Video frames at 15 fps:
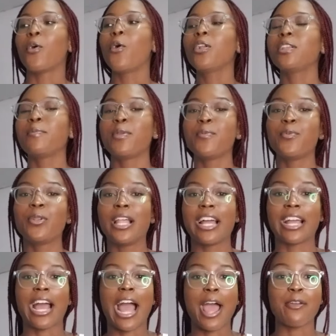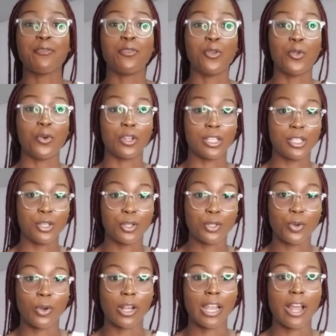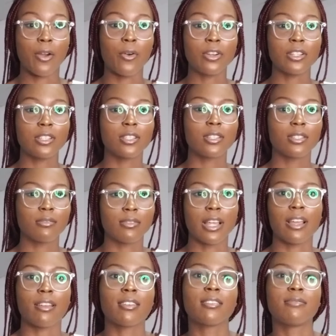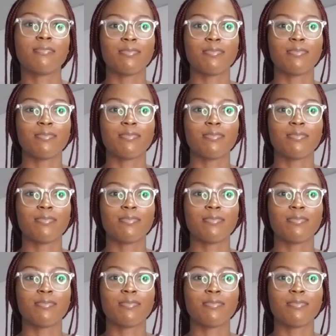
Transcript: all the people like I follow on TikTok, like all this like